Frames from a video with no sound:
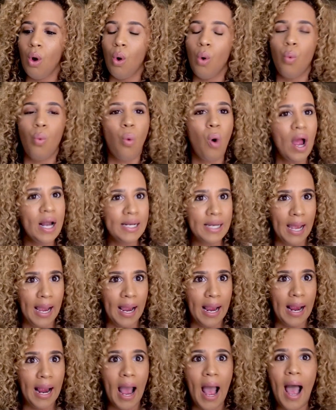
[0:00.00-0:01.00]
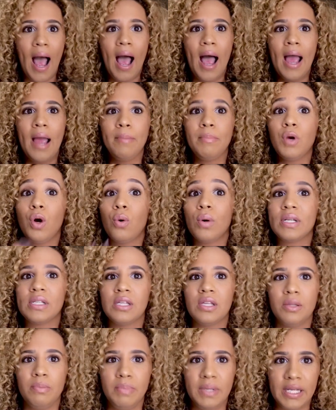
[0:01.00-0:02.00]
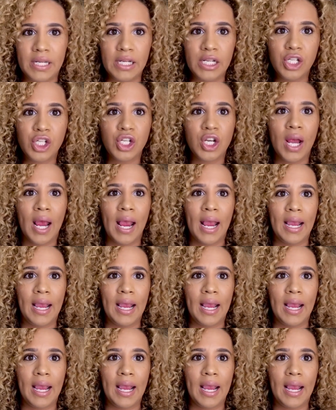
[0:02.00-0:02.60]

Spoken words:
one day I'm going to the beach,